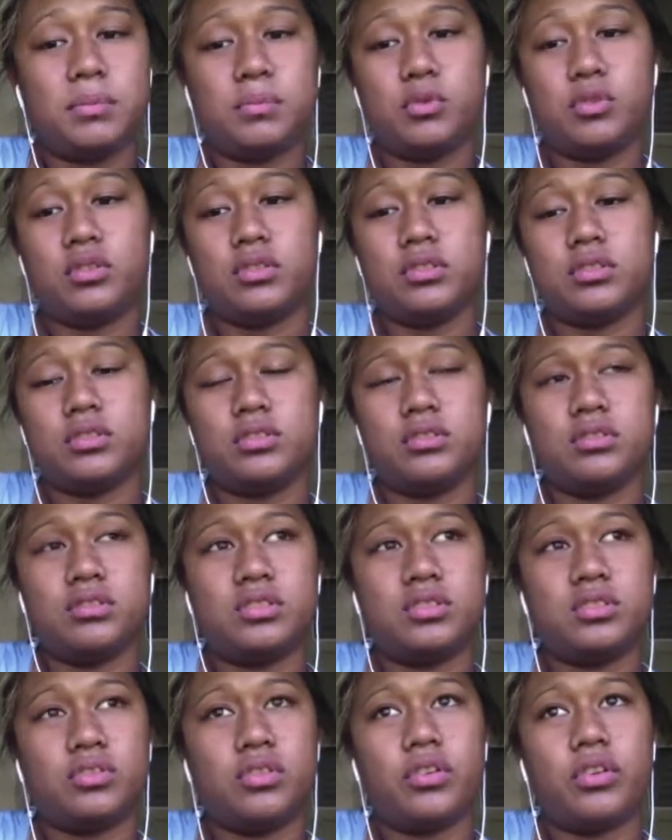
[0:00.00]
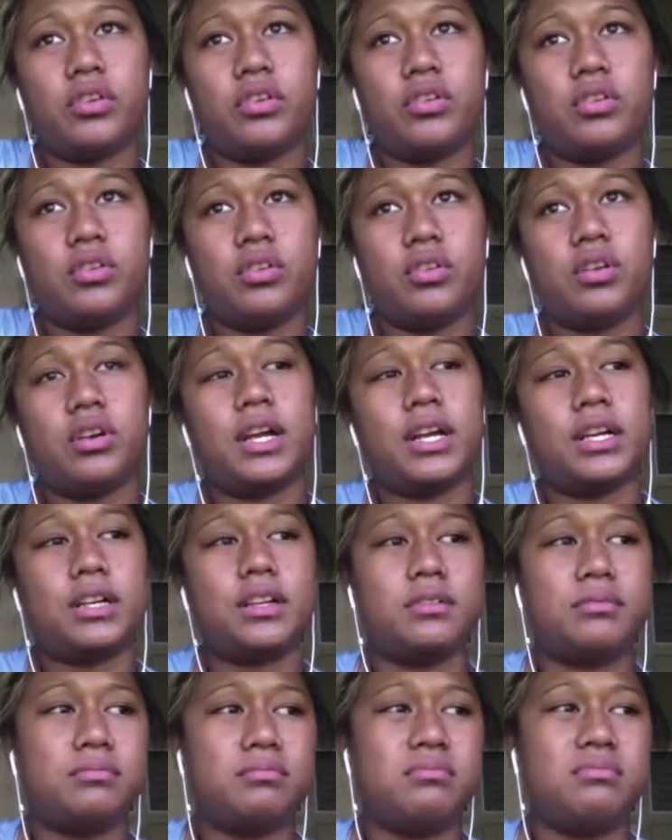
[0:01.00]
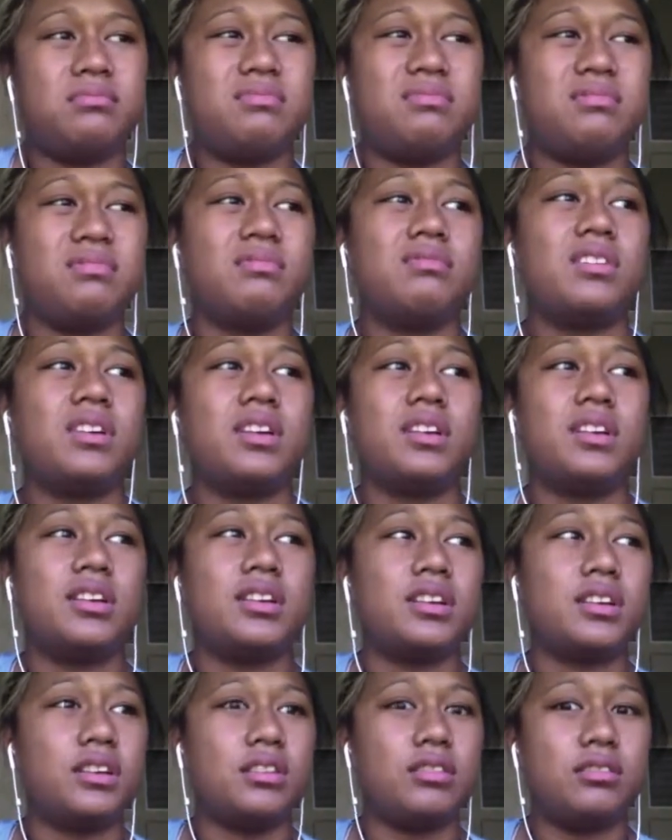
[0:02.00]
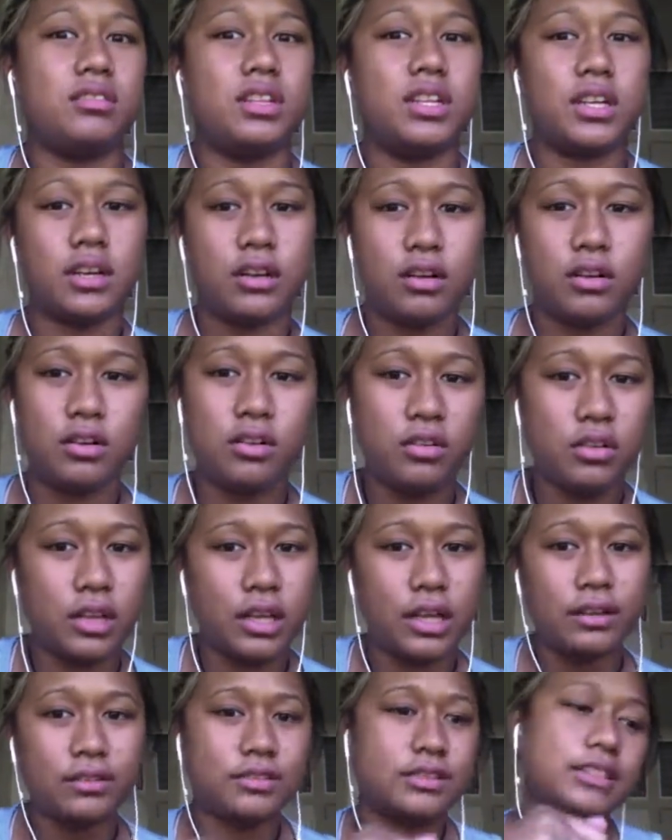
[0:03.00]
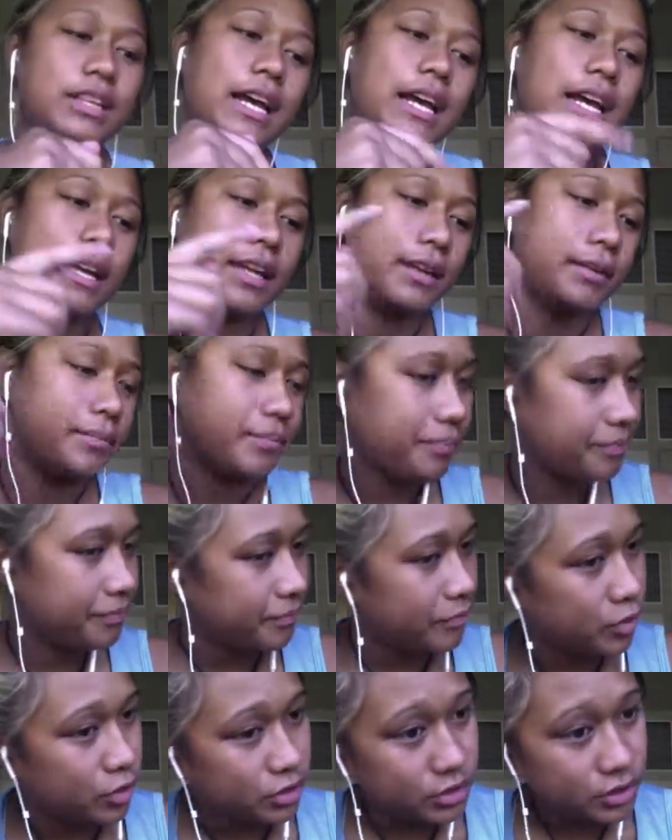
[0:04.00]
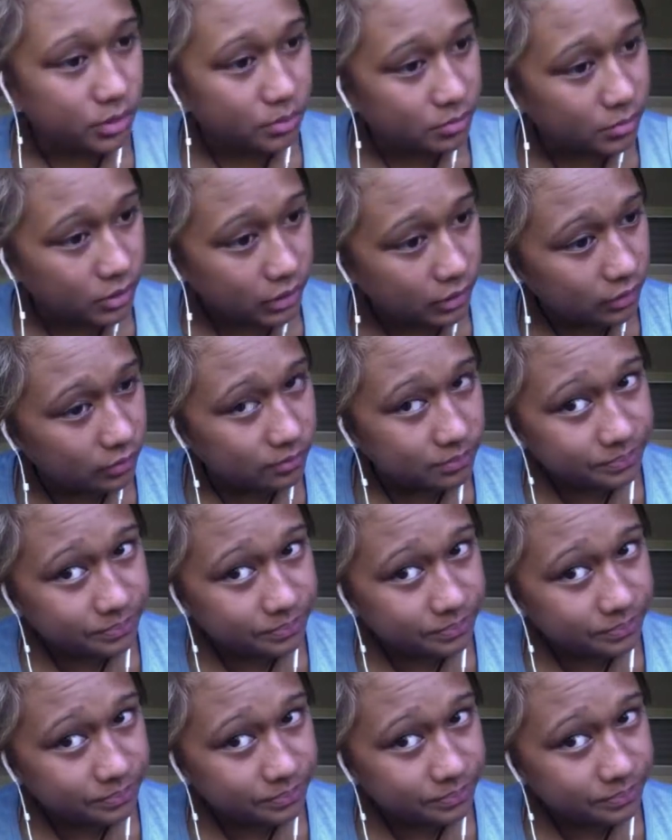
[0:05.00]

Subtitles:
more soil, or I could go dig a hole outside or something.